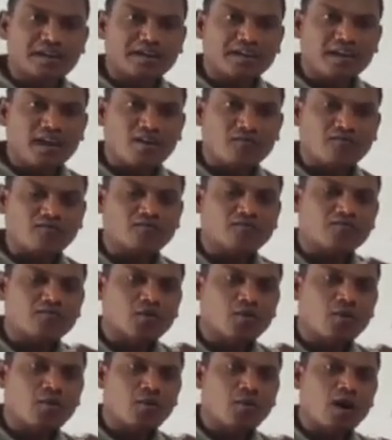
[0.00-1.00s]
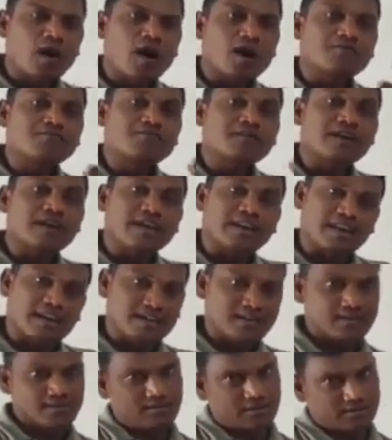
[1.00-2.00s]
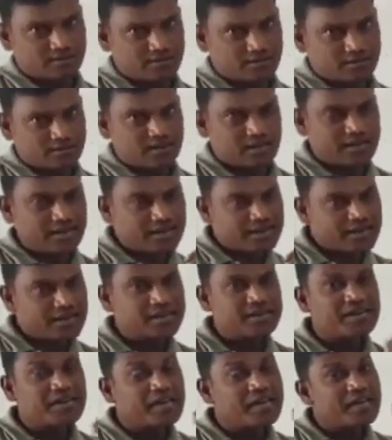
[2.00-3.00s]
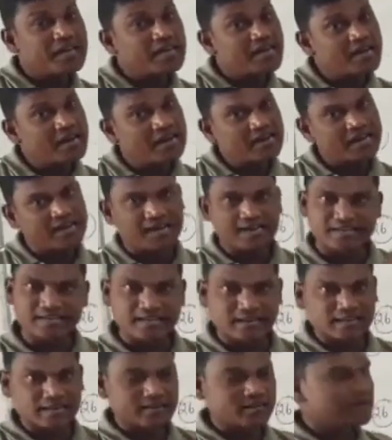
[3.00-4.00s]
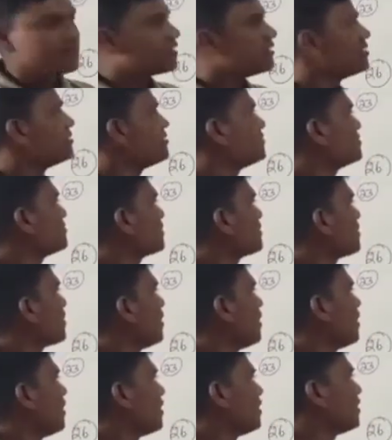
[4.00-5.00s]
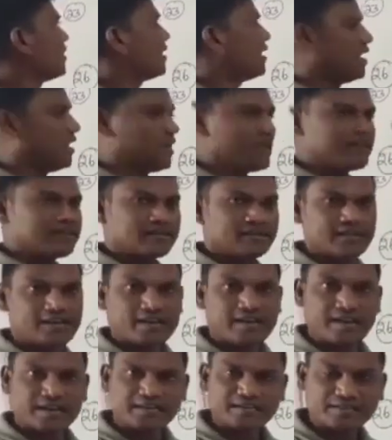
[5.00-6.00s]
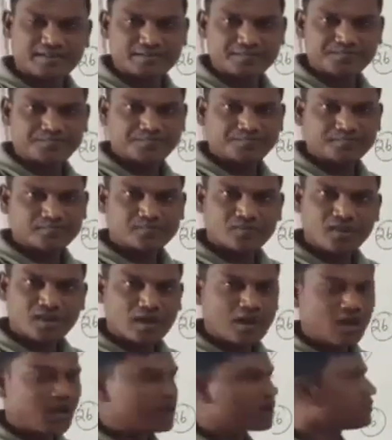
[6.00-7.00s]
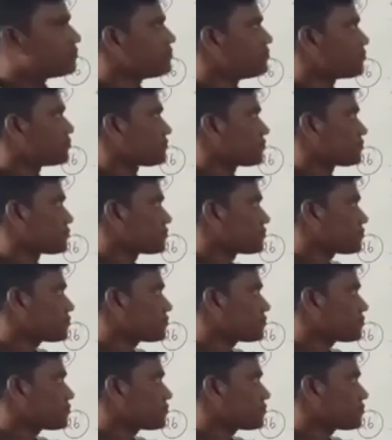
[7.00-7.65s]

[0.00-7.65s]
The rate of flow of electrons in a conductor is called electric current, or